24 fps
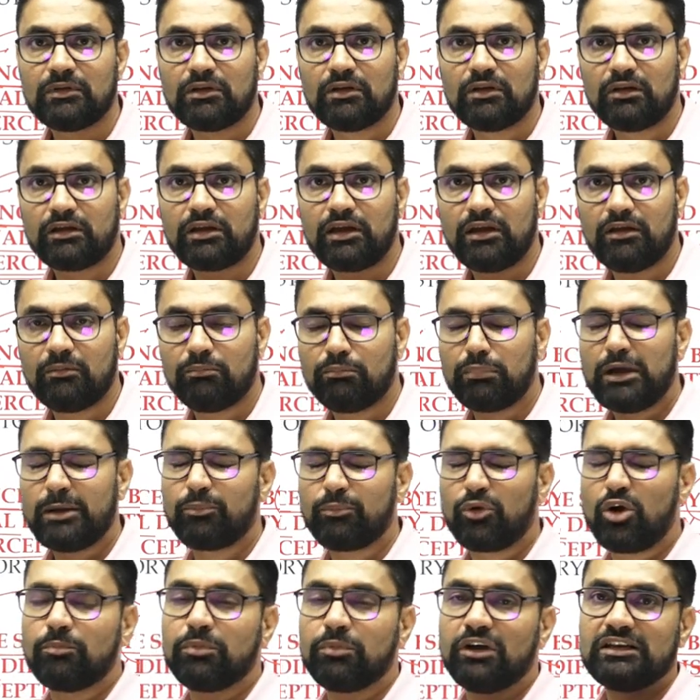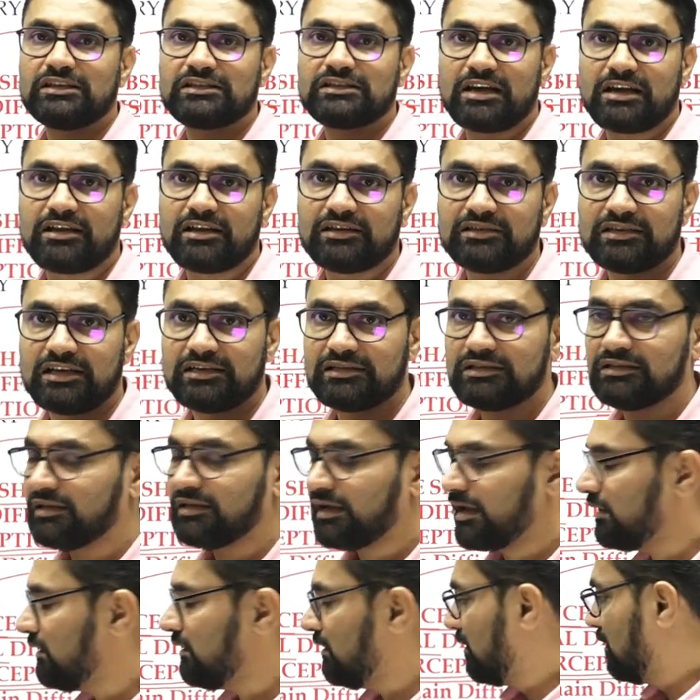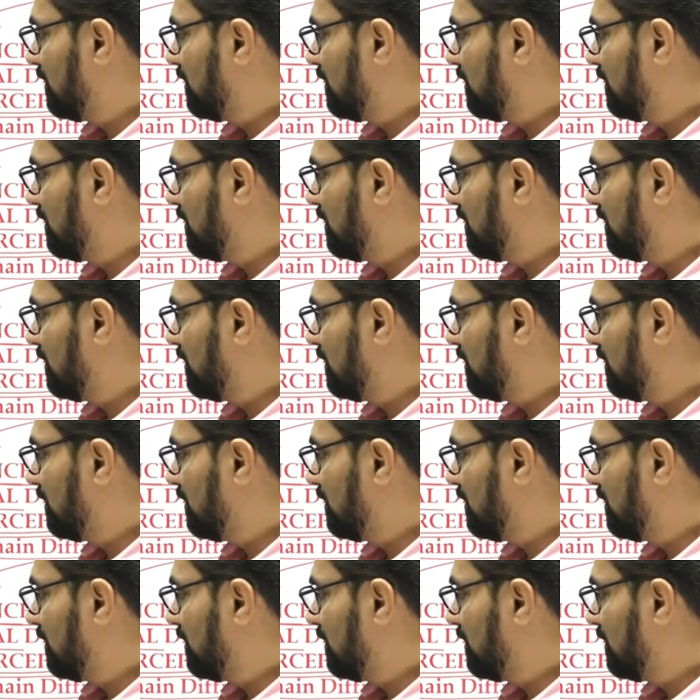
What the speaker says: okay, by properly strategizing and